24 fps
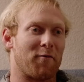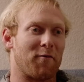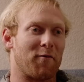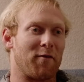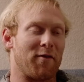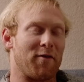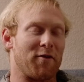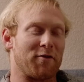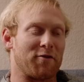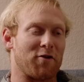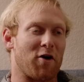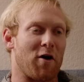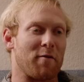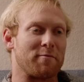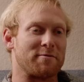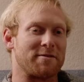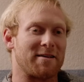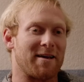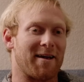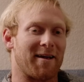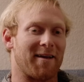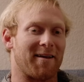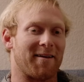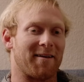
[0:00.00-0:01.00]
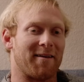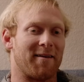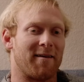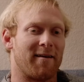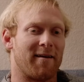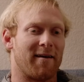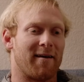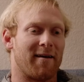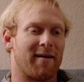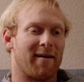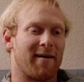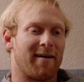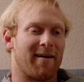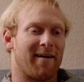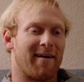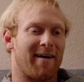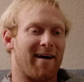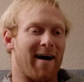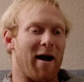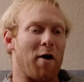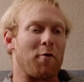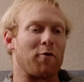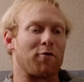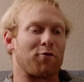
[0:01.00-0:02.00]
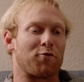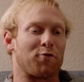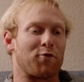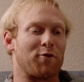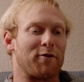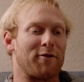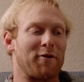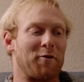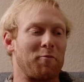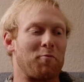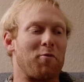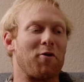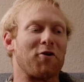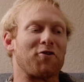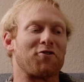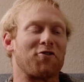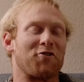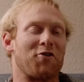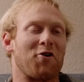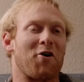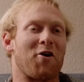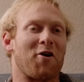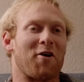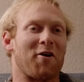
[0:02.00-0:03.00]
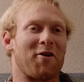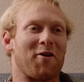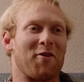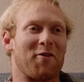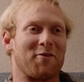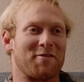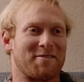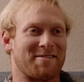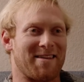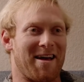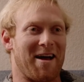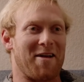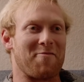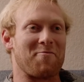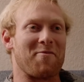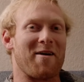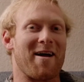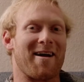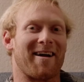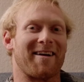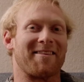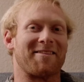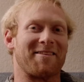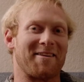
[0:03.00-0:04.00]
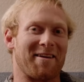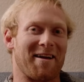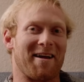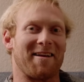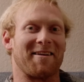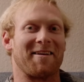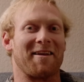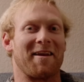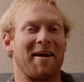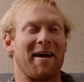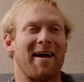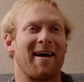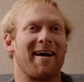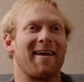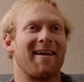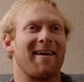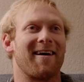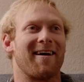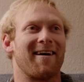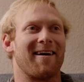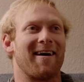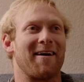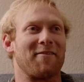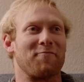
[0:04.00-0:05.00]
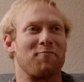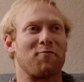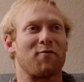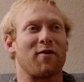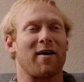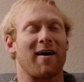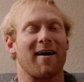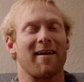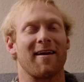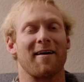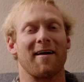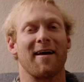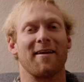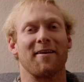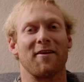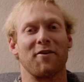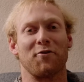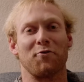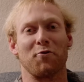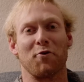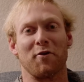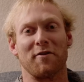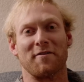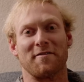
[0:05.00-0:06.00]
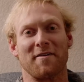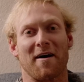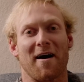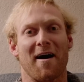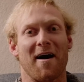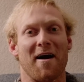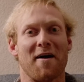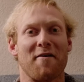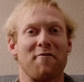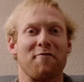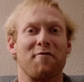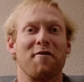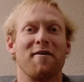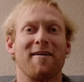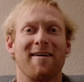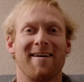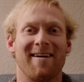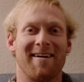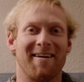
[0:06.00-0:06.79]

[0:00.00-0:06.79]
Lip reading: in the top 10, I was really pushing hard on the sandbag at the end, and I kind of had to do a dive